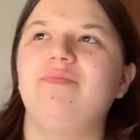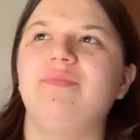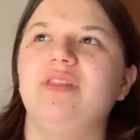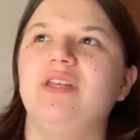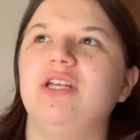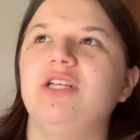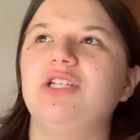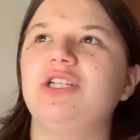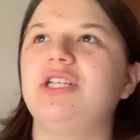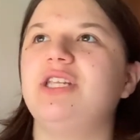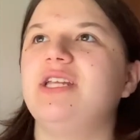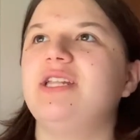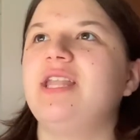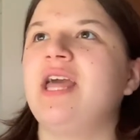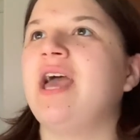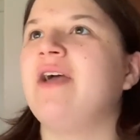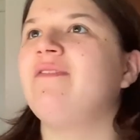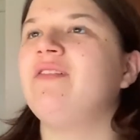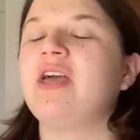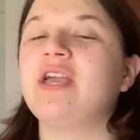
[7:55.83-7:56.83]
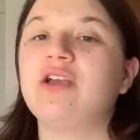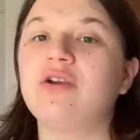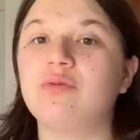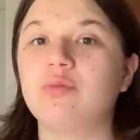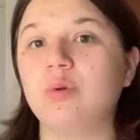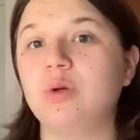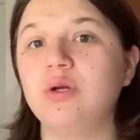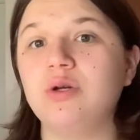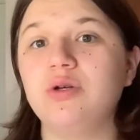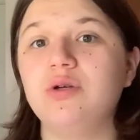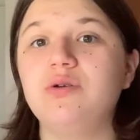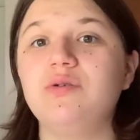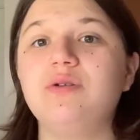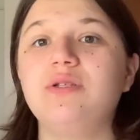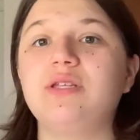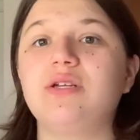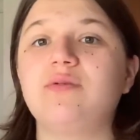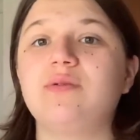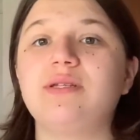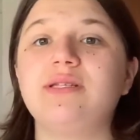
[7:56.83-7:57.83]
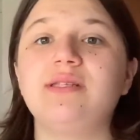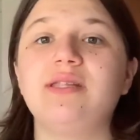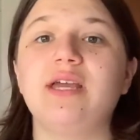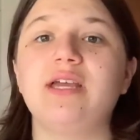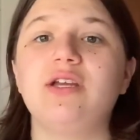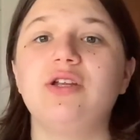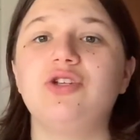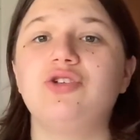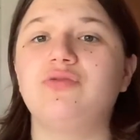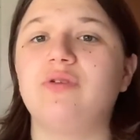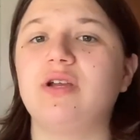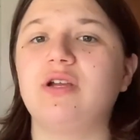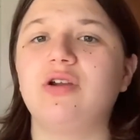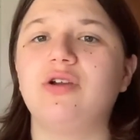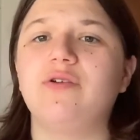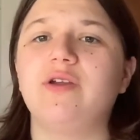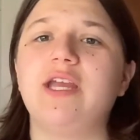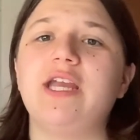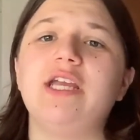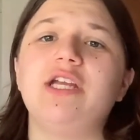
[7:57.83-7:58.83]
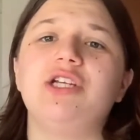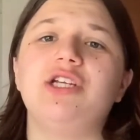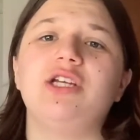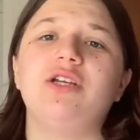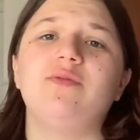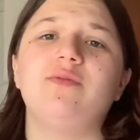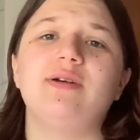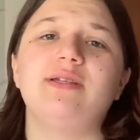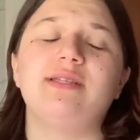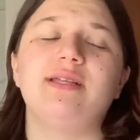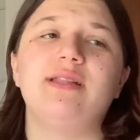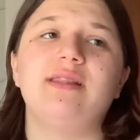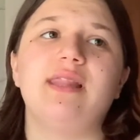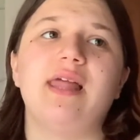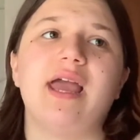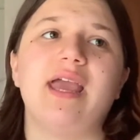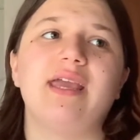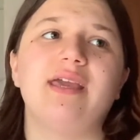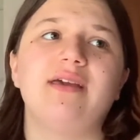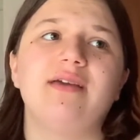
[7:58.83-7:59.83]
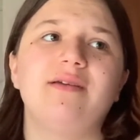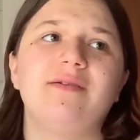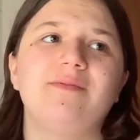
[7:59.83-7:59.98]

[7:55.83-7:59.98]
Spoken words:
she didn't have like a ruse, there wasn't like a trickery, she wasn't like,